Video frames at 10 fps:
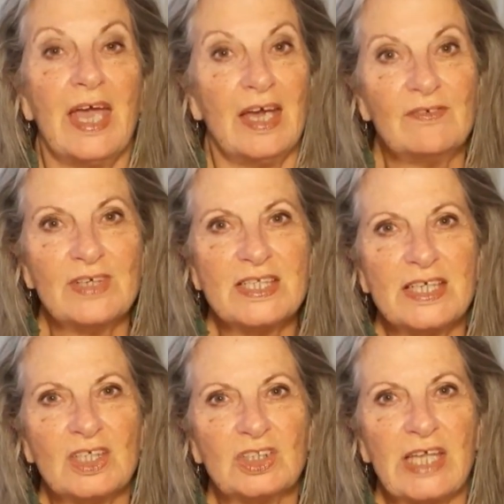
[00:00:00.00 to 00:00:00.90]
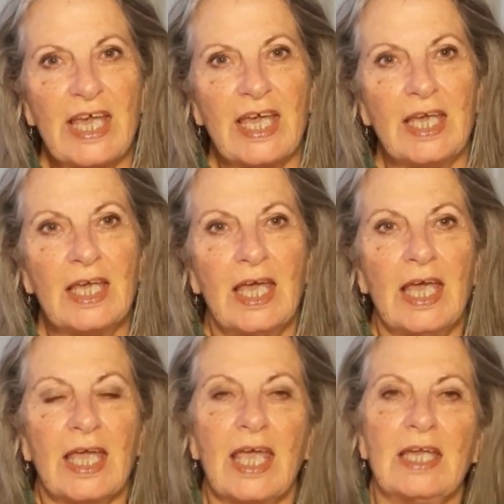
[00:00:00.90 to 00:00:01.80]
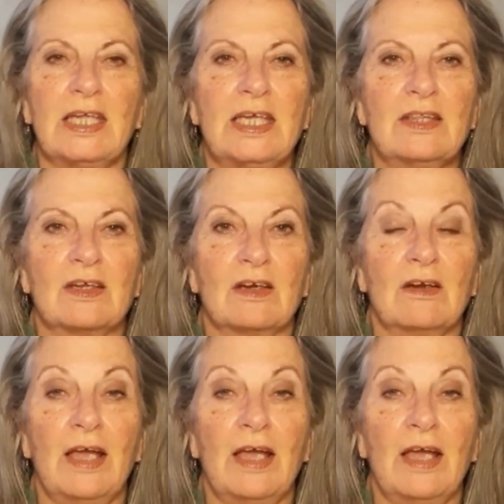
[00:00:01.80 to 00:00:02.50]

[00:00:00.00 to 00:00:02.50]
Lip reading: every single day can either